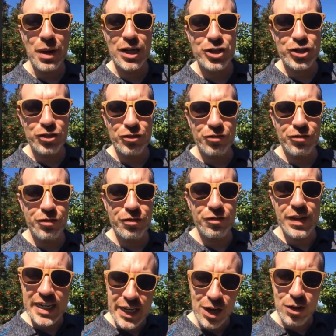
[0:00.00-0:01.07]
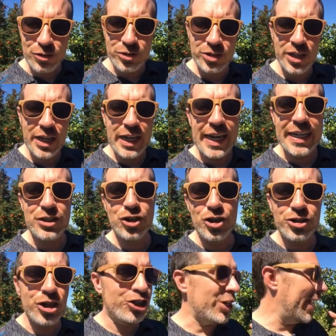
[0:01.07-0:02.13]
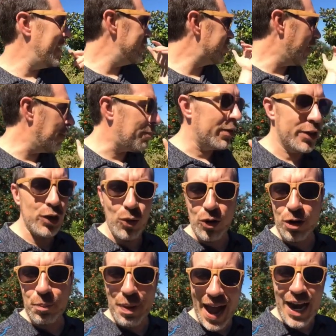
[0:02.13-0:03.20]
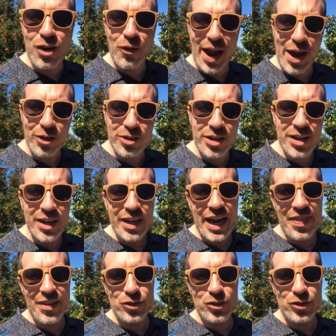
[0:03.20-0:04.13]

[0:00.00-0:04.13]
known as 1080 by 1920 pixels.